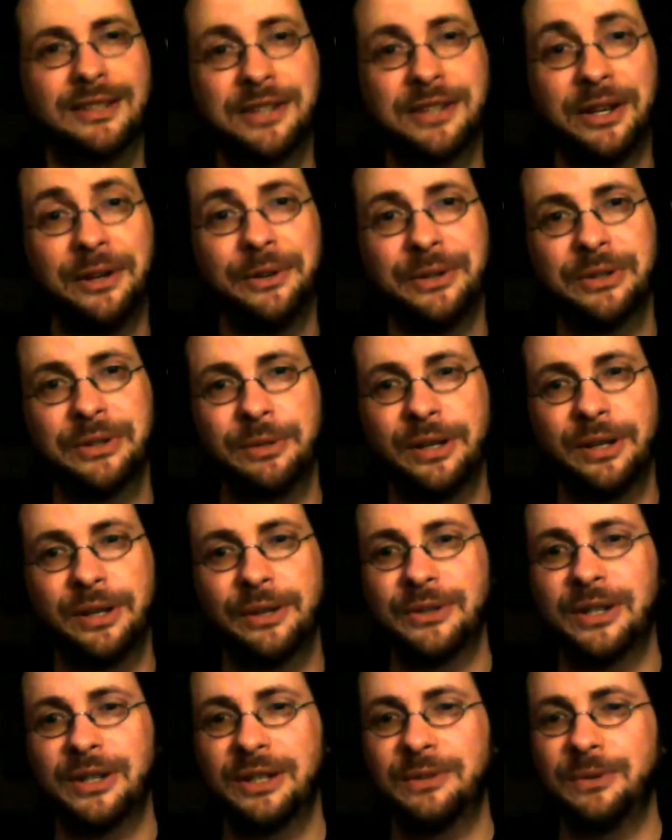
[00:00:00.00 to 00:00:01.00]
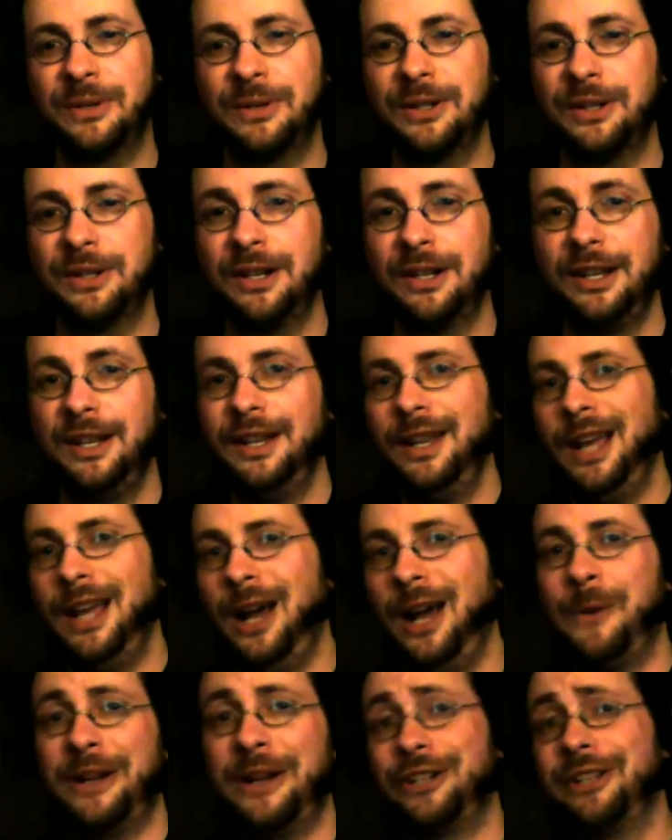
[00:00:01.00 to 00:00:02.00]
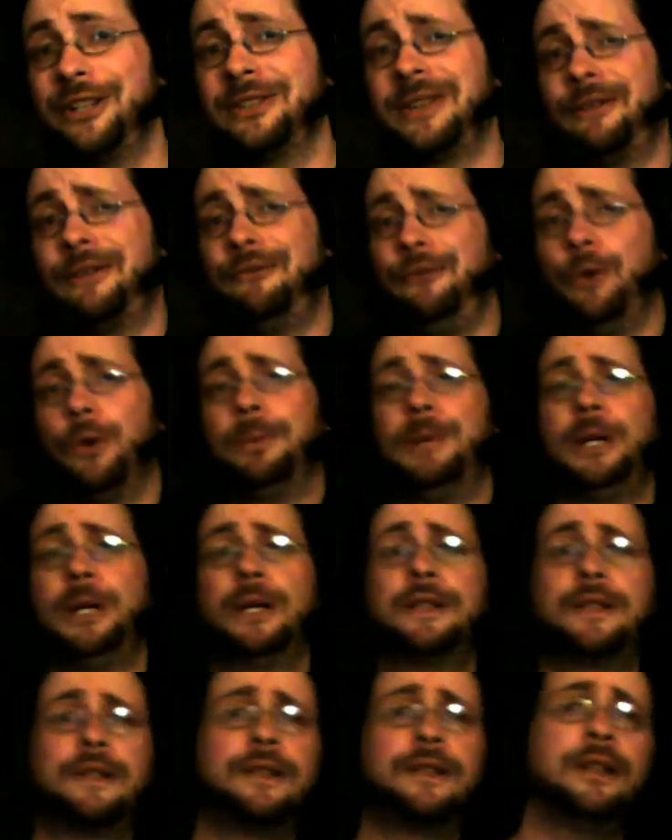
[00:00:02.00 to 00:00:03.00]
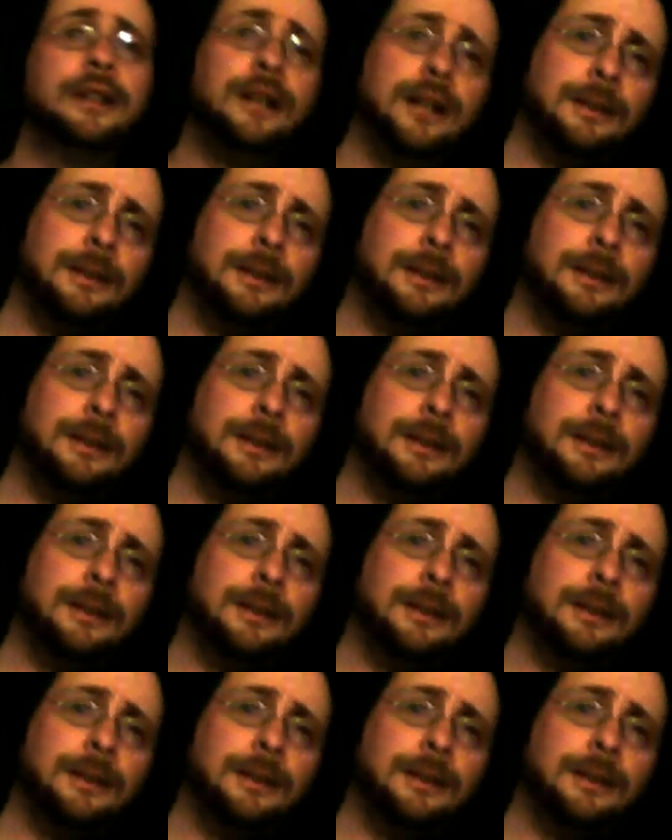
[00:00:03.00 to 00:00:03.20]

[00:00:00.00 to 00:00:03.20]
so it's one of those things where I'll wait till it's like $4.